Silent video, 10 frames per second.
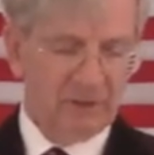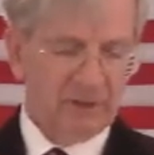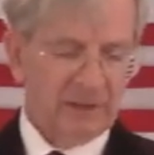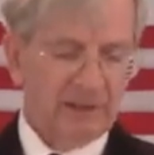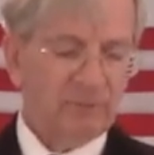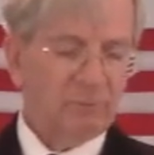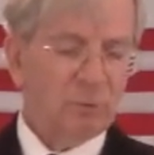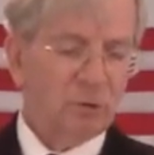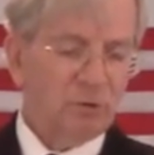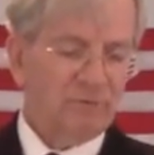They
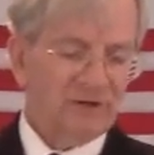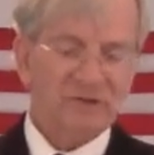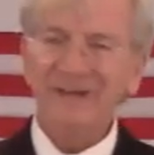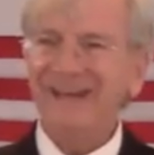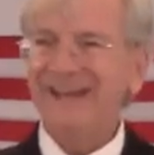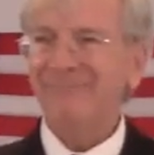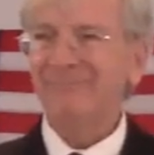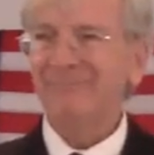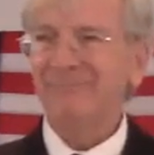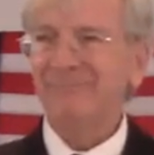remove his
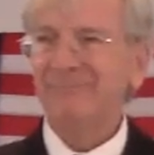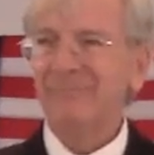name.